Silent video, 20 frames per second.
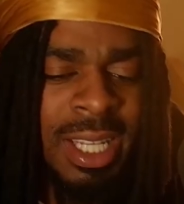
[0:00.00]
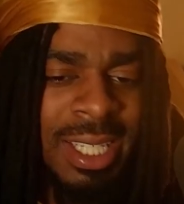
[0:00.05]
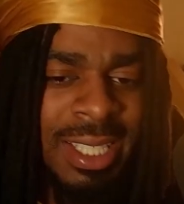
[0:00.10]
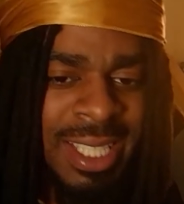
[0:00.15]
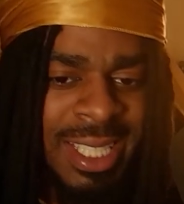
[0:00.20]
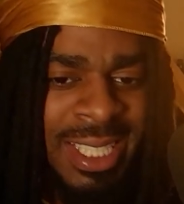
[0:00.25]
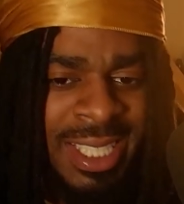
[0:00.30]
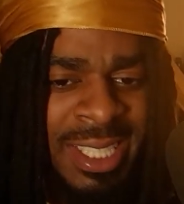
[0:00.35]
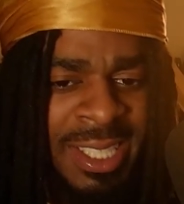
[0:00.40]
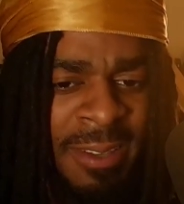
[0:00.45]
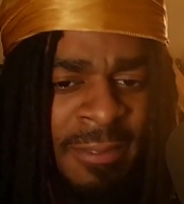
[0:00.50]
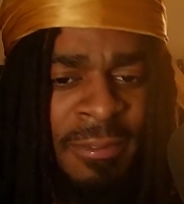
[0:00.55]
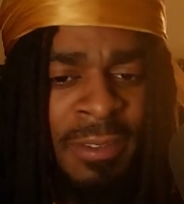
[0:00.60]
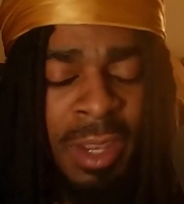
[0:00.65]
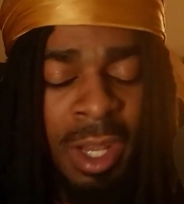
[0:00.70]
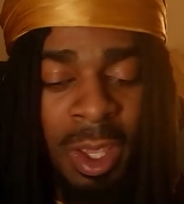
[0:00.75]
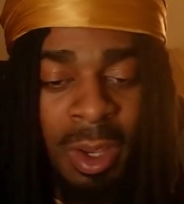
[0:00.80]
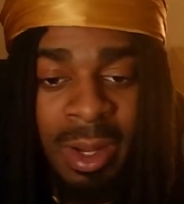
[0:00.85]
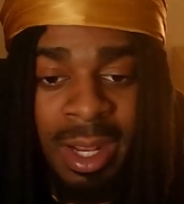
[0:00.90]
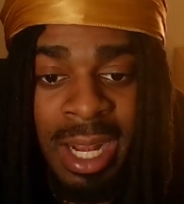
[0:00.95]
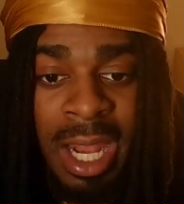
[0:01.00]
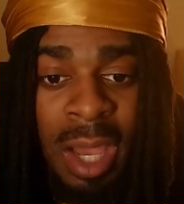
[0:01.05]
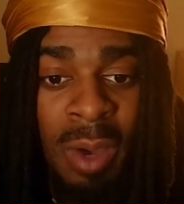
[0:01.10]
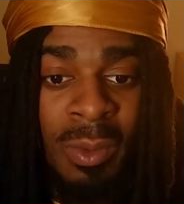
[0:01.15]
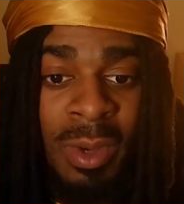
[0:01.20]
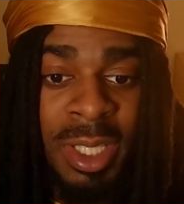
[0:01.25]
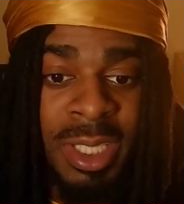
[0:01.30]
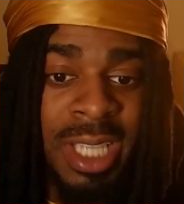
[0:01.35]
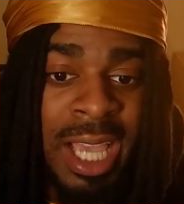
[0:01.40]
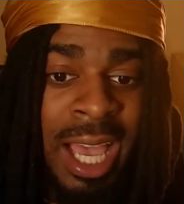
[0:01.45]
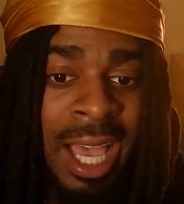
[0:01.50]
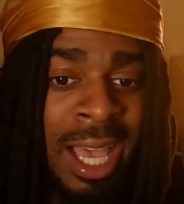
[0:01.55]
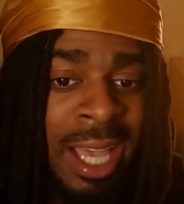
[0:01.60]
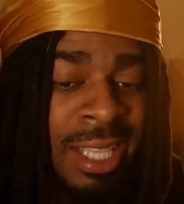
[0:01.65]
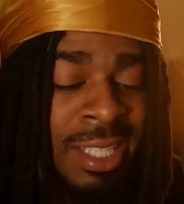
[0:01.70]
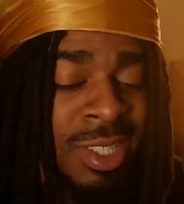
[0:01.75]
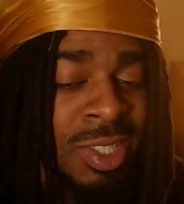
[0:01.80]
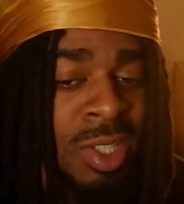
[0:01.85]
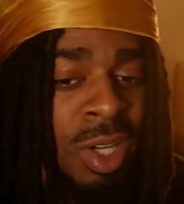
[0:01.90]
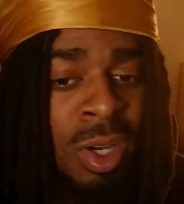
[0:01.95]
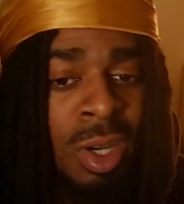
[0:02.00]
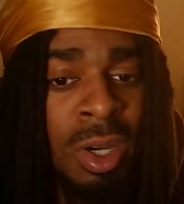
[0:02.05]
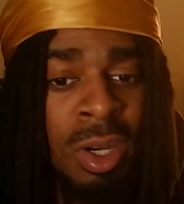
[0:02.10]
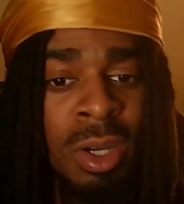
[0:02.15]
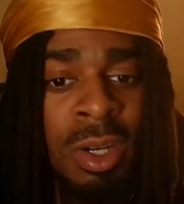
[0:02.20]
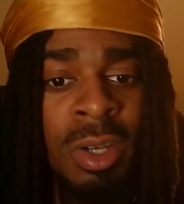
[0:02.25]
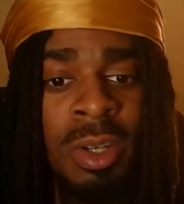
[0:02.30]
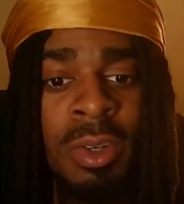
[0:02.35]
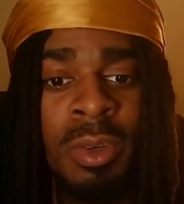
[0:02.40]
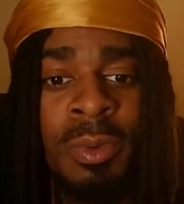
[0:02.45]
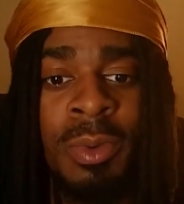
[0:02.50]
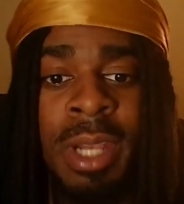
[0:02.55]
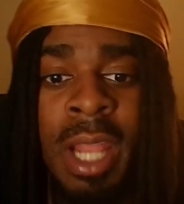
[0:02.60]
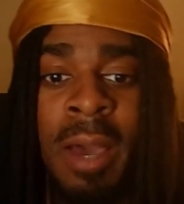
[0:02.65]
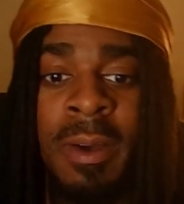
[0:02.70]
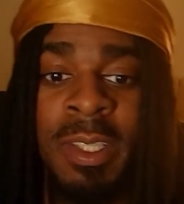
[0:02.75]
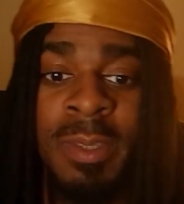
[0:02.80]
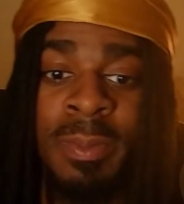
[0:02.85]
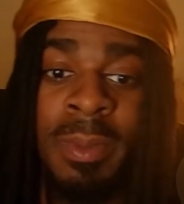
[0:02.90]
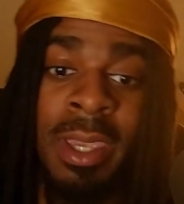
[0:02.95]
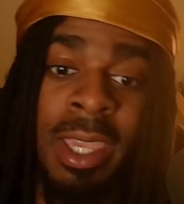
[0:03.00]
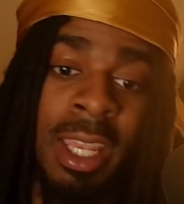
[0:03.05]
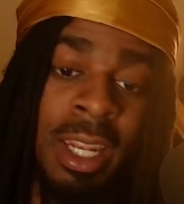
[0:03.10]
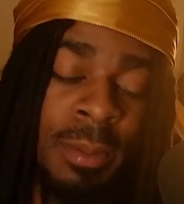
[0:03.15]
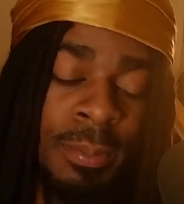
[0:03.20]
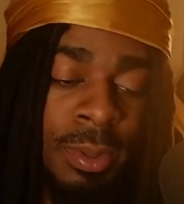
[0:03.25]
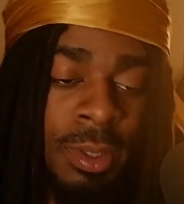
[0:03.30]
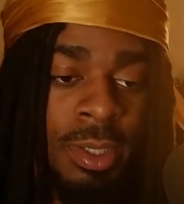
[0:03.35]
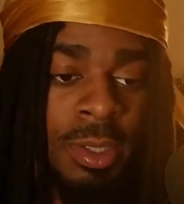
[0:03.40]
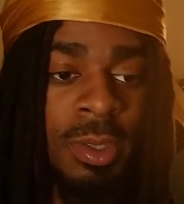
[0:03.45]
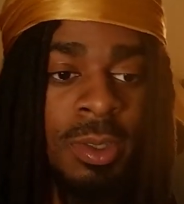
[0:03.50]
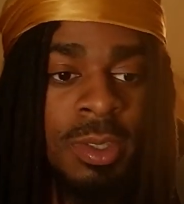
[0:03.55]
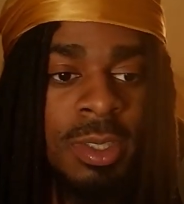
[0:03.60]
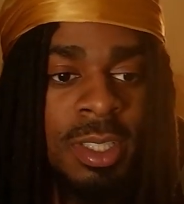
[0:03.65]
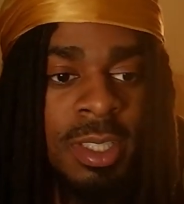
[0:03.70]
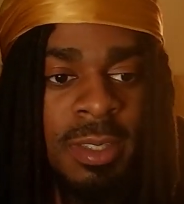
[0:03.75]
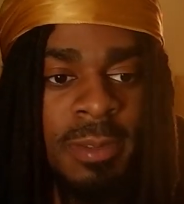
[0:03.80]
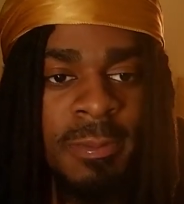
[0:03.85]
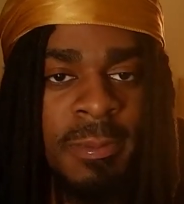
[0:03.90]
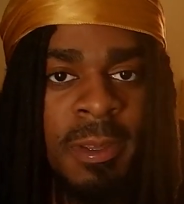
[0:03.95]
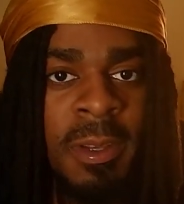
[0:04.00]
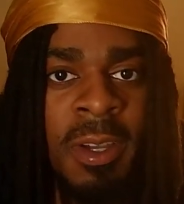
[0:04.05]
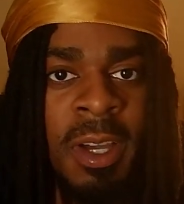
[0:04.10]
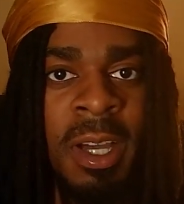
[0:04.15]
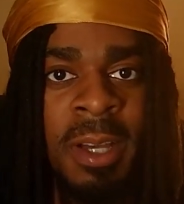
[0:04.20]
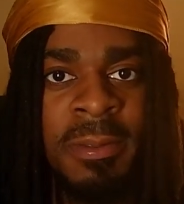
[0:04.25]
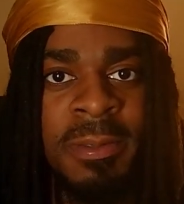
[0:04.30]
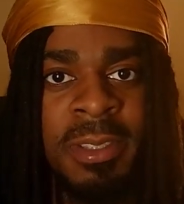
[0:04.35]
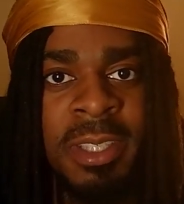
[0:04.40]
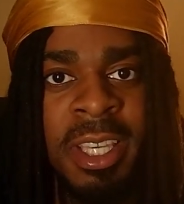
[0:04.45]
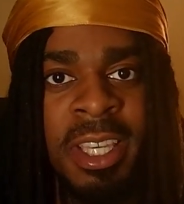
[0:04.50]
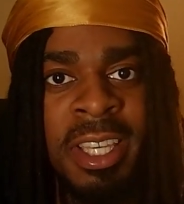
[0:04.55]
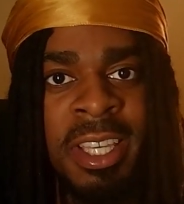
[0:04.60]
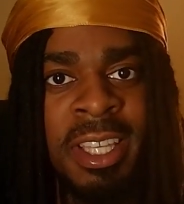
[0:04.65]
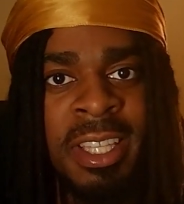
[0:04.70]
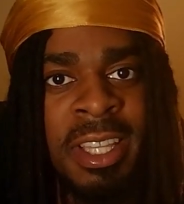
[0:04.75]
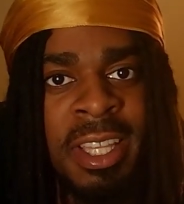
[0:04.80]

This is the video that I wish I saw when I was beginning producing. You know what I'm saying?